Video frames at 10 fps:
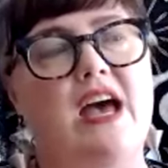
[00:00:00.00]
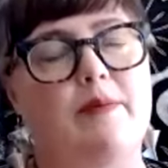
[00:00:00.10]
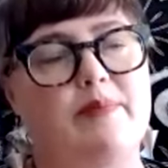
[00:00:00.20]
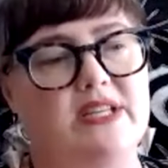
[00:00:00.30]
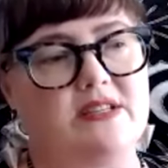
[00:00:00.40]

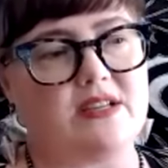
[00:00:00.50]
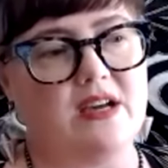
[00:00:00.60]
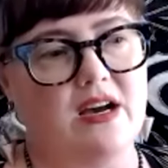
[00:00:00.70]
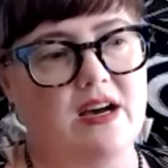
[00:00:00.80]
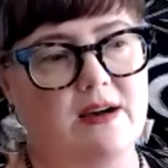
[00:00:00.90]
happened,
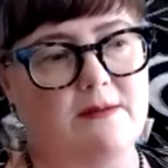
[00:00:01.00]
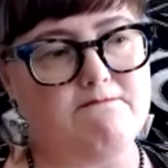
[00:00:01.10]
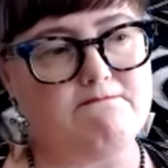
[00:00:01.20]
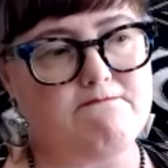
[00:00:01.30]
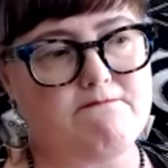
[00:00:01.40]

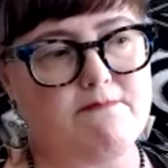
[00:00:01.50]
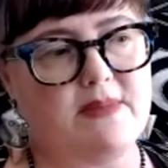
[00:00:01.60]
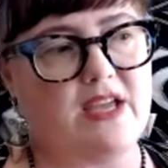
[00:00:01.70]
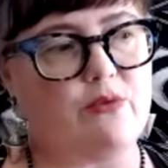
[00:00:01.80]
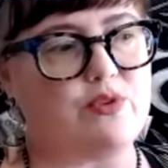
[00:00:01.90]
um,
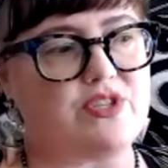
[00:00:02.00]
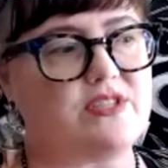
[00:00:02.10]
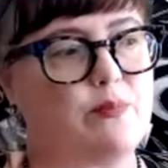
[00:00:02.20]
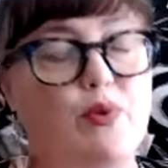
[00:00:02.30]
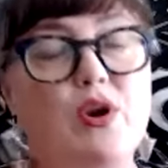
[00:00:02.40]
it was
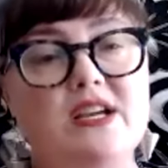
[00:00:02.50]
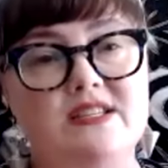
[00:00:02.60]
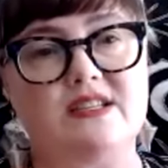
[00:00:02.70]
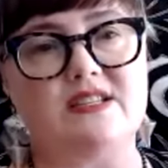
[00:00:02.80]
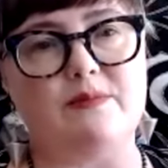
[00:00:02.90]

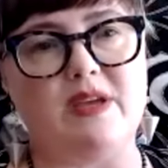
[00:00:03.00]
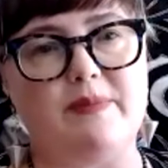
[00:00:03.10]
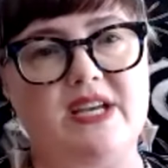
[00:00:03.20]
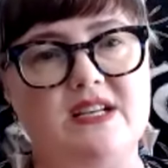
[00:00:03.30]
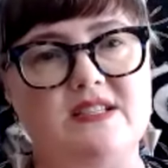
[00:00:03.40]
surprising to me
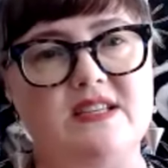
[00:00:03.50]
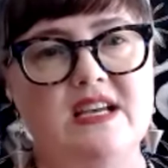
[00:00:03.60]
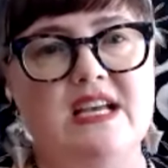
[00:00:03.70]
because